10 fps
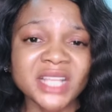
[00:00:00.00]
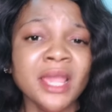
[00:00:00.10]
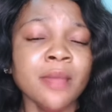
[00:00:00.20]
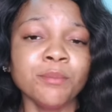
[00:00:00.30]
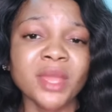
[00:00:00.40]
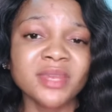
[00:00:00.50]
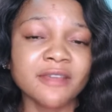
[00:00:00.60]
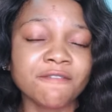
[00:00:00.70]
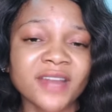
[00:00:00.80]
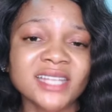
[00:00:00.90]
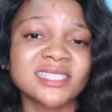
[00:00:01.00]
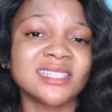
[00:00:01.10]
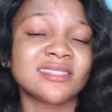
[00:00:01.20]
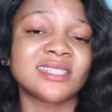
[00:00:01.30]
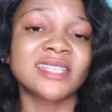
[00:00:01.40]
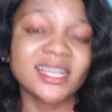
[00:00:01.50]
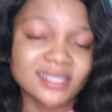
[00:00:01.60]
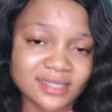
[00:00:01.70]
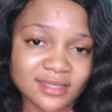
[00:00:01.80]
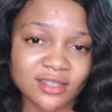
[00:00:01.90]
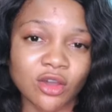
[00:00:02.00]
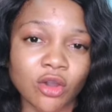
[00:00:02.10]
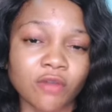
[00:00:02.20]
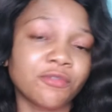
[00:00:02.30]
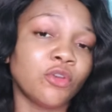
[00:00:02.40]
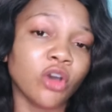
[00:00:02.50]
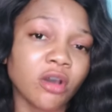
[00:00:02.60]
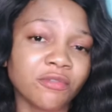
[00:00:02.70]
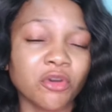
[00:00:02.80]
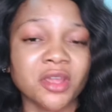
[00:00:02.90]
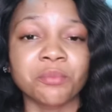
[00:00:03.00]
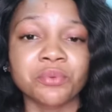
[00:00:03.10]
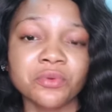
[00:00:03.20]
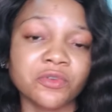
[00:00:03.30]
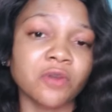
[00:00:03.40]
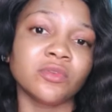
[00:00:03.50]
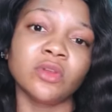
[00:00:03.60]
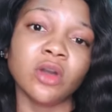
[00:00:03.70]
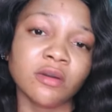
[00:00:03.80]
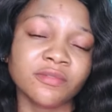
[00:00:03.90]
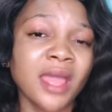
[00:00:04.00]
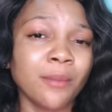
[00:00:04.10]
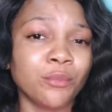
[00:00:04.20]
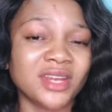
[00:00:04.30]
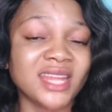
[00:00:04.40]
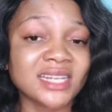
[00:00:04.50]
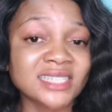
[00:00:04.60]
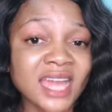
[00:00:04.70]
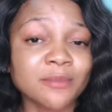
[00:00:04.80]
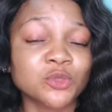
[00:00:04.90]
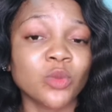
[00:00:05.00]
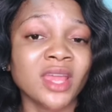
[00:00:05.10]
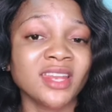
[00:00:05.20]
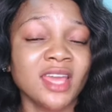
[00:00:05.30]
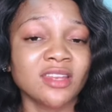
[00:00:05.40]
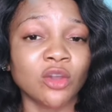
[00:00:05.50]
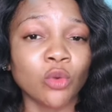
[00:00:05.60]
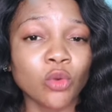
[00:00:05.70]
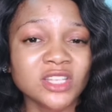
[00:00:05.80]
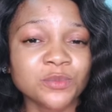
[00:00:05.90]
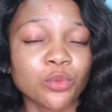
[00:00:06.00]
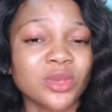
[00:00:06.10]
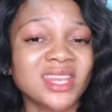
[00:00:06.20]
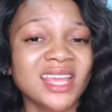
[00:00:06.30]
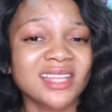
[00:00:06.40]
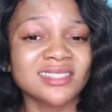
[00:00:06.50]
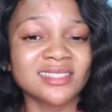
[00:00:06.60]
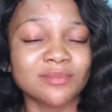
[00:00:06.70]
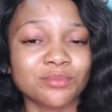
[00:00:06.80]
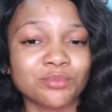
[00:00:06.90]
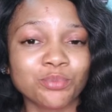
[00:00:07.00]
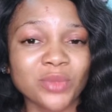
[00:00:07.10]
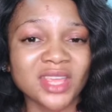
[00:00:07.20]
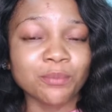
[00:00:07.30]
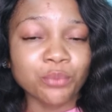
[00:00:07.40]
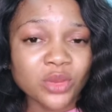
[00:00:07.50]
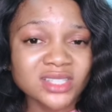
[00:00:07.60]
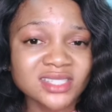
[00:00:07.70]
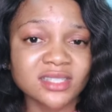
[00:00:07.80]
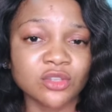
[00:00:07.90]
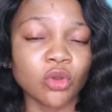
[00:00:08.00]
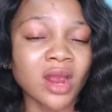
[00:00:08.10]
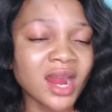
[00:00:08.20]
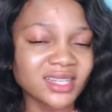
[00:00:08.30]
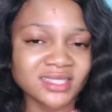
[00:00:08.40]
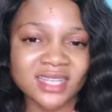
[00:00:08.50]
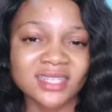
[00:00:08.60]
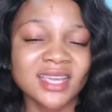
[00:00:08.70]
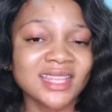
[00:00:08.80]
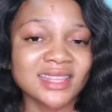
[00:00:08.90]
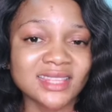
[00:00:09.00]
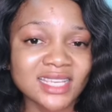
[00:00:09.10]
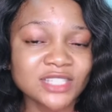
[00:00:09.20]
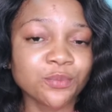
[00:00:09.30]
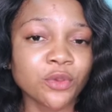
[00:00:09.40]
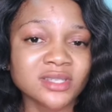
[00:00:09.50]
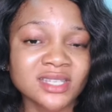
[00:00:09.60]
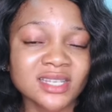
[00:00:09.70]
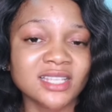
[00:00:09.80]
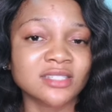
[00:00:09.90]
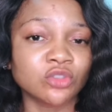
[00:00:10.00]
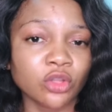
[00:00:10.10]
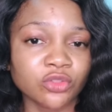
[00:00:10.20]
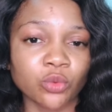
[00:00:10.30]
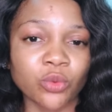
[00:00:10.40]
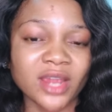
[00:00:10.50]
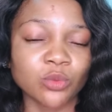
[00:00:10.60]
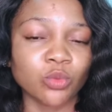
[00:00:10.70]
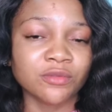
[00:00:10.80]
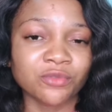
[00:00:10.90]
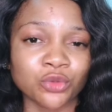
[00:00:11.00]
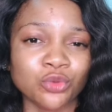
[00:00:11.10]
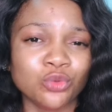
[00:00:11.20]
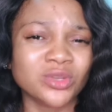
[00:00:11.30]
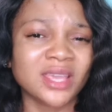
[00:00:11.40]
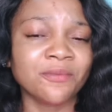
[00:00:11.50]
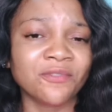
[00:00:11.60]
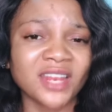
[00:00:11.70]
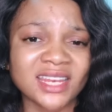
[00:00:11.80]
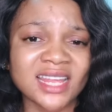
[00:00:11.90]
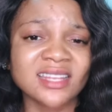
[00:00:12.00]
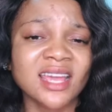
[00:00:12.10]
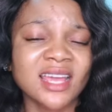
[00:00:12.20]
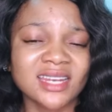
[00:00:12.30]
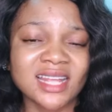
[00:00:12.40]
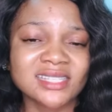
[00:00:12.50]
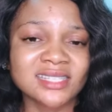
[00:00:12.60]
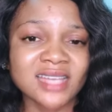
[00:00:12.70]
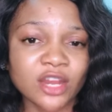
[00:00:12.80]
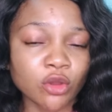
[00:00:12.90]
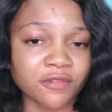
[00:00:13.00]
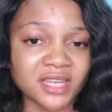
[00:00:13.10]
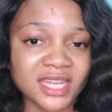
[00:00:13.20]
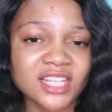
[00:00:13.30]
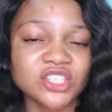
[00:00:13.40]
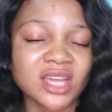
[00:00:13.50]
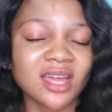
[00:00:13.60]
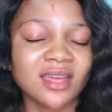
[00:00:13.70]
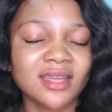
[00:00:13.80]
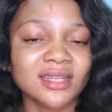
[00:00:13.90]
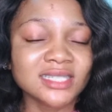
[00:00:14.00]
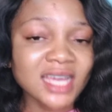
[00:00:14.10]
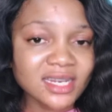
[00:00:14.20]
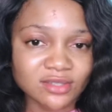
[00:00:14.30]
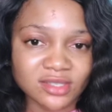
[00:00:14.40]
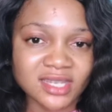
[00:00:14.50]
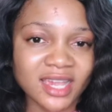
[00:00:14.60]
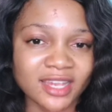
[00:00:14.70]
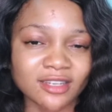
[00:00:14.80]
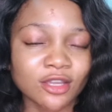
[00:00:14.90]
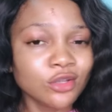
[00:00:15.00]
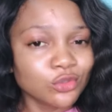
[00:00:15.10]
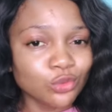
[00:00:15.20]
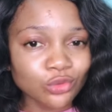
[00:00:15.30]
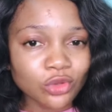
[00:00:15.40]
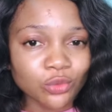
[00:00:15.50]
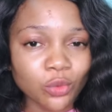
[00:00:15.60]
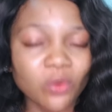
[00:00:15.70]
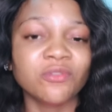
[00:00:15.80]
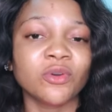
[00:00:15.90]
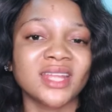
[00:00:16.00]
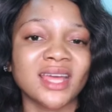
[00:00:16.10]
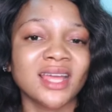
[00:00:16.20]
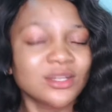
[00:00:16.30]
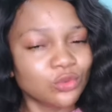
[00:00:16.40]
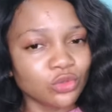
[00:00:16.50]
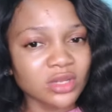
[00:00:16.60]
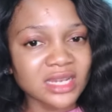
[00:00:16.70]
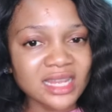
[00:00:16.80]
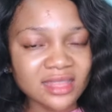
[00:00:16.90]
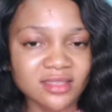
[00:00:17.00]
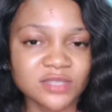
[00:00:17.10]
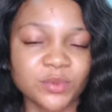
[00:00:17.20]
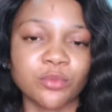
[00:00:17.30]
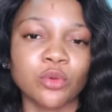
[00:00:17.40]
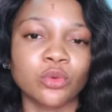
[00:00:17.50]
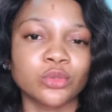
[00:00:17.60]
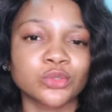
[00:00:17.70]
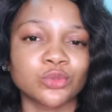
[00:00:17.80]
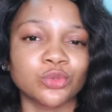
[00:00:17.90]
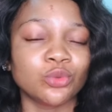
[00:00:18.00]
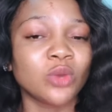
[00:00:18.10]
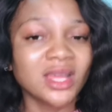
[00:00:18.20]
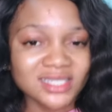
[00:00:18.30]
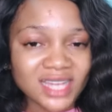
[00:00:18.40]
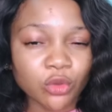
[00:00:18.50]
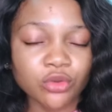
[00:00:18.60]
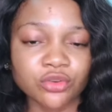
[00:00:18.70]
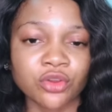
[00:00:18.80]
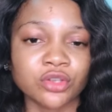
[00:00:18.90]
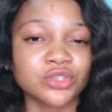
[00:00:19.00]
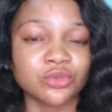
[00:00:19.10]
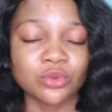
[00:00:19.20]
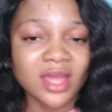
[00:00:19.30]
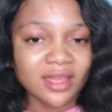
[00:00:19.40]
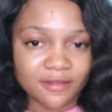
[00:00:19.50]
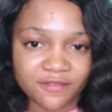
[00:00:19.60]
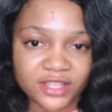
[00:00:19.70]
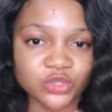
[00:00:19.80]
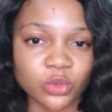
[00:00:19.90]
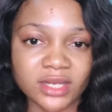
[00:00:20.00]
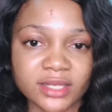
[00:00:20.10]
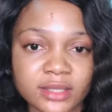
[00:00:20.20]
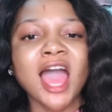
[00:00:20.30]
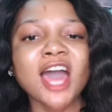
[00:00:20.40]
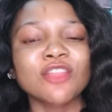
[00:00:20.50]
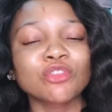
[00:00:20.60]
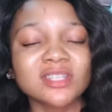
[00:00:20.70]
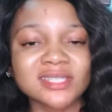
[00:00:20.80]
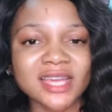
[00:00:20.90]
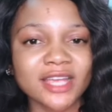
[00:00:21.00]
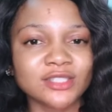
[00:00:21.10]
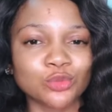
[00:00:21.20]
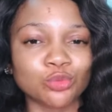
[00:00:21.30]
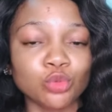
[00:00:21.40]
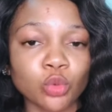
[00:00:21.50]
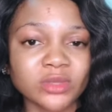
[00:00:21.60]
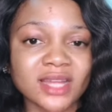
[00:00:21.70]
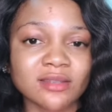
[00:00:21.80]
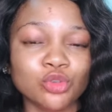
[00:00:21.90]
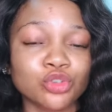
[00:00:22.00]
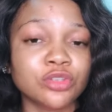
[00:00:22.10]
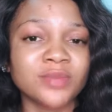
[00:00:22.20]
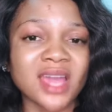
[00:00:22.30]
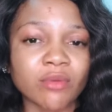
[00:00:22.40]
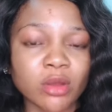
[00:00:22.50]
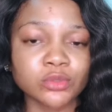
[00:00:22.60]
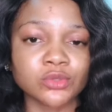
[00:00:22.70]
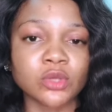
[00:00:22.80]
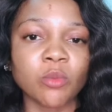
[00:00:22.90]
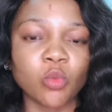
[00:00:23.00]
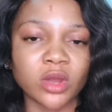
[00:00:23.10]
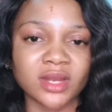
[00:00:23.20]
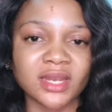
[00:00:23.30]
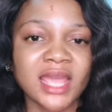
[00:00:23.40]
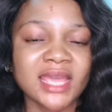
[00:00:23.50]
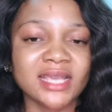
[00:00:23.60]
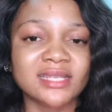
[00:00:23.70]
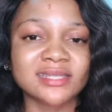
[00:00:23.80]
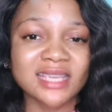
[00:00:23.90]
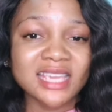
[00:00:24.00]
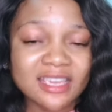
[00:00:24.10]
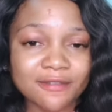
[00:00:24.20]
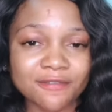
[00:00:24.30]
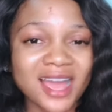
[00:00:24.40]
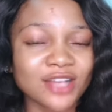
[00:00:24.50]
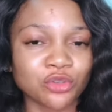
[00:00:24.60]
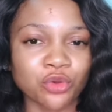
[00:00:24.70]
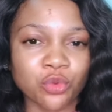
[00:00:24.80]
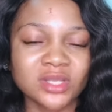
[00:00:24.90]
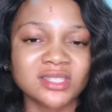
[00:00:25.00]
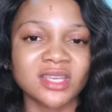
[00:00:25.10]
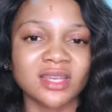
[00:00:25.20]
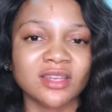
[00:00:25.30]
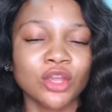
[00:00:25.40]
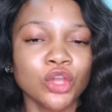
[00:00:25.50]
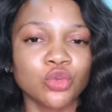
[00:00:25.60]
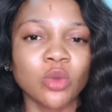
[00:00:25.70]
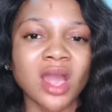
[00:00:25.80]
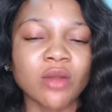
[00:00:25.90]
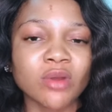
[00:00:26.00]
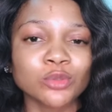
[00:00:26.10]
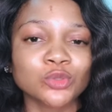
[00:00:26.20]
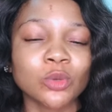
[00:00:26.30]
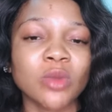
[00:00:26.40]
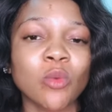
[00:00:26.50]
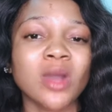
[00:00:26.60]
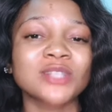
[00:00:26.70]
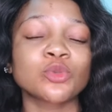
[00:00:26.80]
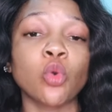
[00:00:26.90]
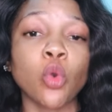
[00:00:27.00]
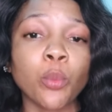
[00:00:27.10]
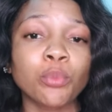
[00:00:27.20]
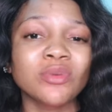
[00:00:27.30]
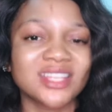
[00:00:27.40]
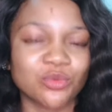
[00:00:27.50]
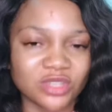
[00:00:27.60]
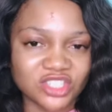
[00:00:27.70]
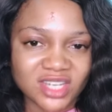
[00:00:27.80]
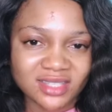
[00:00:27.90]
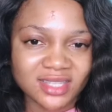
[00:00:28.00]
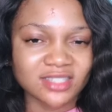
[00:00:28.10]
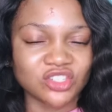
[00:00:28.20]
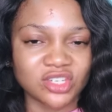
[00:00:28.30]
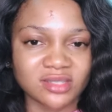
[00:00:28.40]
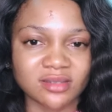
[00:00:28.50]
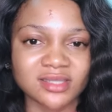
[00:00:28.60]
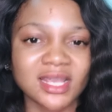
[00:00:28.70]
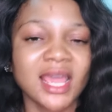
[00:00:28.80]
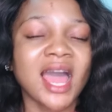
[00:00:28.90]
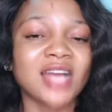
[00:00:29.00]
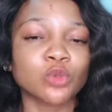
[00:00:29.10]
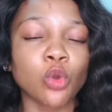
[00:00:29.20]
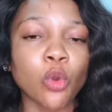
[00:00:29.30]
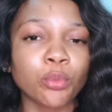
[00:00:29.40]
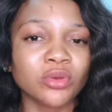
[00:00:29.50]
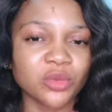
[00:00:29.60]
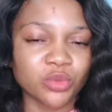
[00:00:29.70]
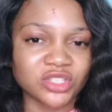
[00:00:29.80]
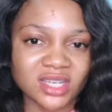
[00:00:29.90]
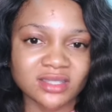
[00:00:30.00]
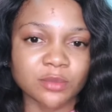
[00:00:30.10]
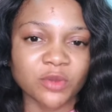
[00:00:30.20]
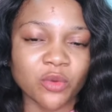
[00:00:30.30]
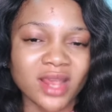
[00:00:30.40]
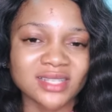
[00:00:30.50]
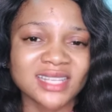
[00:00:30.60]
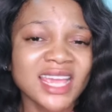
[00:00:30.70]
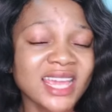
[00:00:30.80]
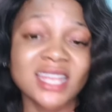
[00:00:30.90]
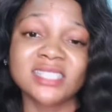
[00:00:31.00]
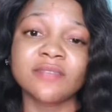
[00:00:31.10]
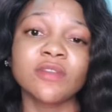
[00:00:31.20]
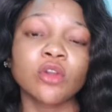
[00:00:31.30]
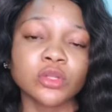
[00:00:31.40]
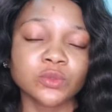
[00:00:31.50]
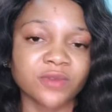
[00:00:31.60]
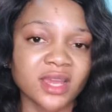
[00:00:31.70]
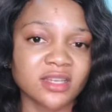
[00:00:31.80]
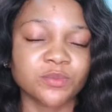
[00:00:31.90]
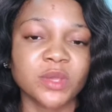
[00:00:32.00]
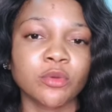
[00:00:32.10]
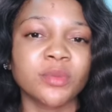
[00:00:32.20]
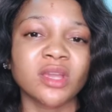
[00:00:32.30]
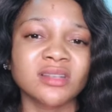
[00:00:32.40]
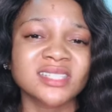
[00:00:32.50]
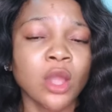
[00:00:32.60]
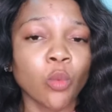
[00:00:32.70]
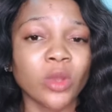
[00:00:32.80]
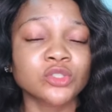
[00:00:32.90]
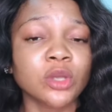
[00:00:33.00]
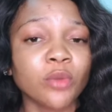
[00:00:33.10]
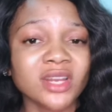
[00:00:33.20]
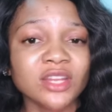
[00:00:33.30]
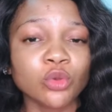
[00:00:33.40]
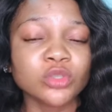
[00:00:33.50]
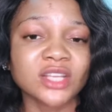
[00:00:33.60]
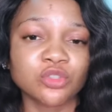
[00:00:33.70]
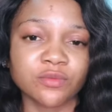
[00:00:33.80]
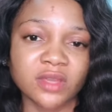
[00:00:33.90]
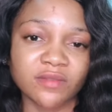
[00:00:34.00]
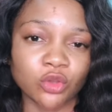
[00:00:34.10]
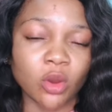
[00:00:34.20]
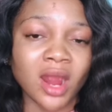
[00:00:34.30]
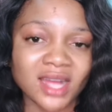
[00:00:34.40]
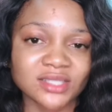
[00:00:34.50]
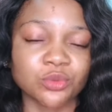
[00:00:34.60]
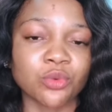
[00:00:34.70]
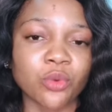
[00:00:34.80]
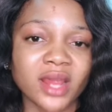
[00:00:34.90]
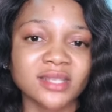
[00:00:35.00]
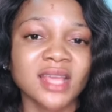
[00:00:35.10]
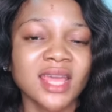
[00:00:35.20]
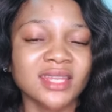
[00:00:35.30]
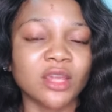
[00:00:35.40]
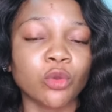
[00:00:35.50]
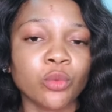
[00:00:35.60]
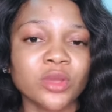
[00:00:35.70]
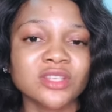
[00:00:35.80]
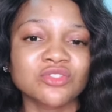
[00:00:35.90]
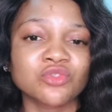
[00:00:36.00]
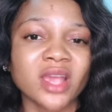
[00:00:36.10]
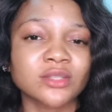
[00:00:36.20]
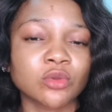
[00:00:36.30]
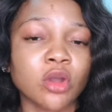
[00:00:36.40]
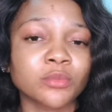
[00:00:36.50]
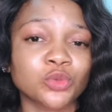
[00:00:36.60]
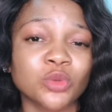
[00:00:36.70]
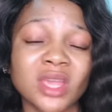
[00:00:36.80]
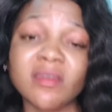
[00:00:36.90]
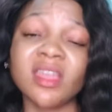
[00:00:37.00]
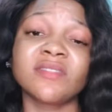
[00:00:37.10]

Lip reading: Maybe the fighting is a test of love or a proof of love, but there are times when the Holy Spirit imprints it in your heart that this person is not the right one for you. You keep feeling that sign of danger. That is a sign. Do not go for that. Do not let these people close to you. They are going to hurt you eventually. Another sign to know that you shouldn't be around someone is if, as a Christian, you are around someone who has openly rejected Jesus, has openly rejected Christ. It is difficult to find these people, because when somebody knows that you've given your heart to Christ, they always try to come to you. Even if they